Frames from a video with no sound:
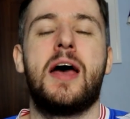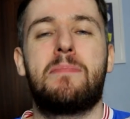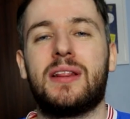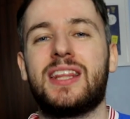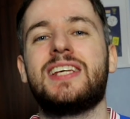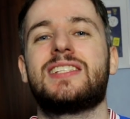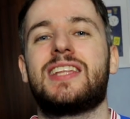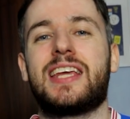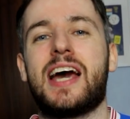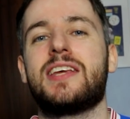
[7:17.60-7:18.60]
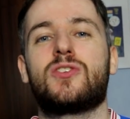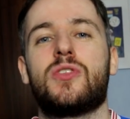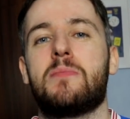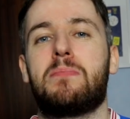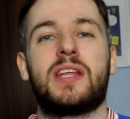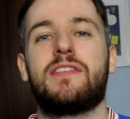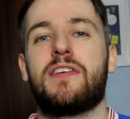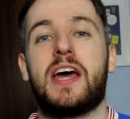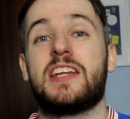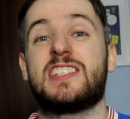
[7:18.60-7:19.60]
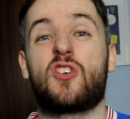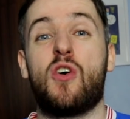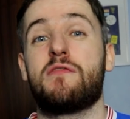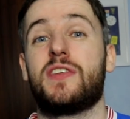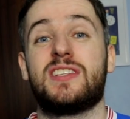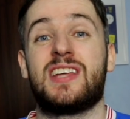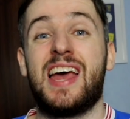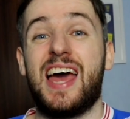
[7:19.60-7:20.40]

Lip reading: But at least the guy's got the belief and his confidence